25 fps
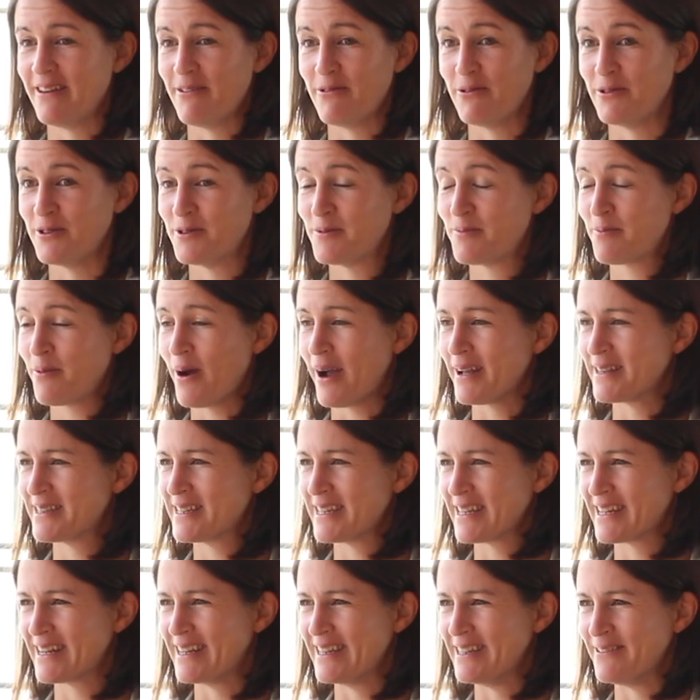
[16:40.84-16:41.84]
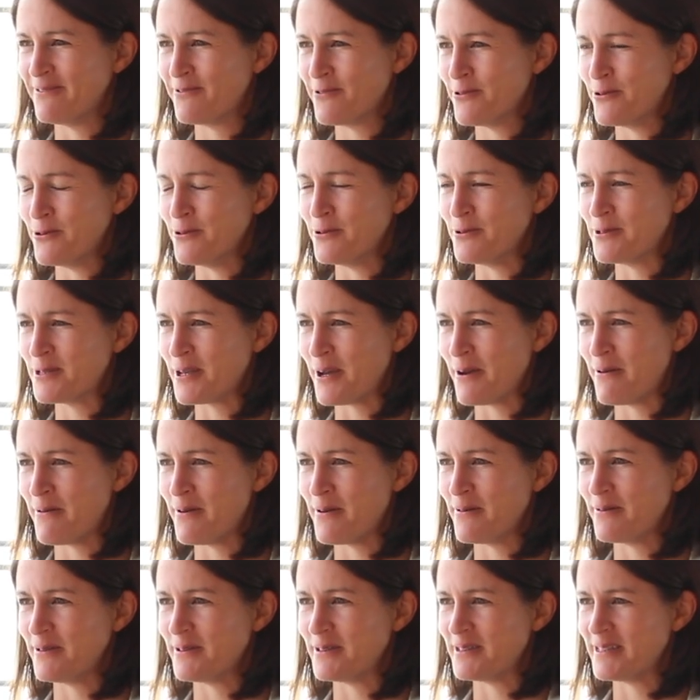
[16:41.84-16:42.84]
it was practically full.
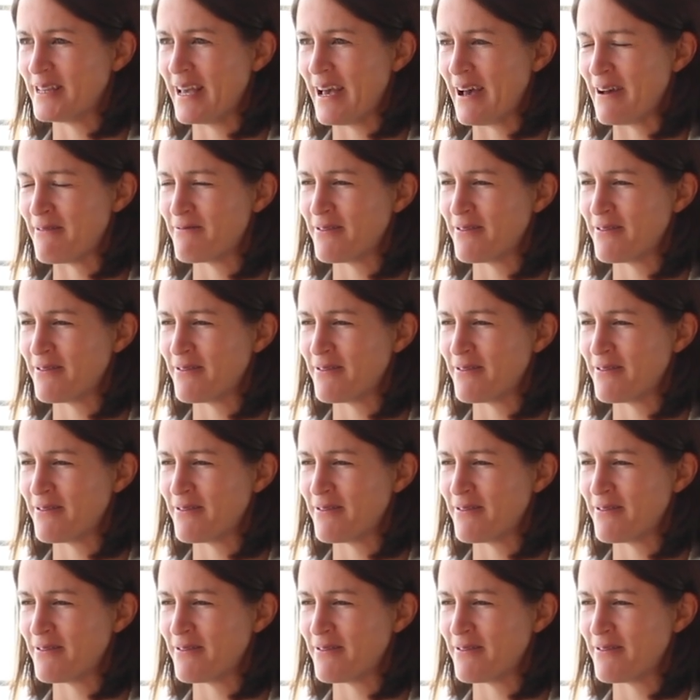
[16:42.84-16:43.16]
So it was,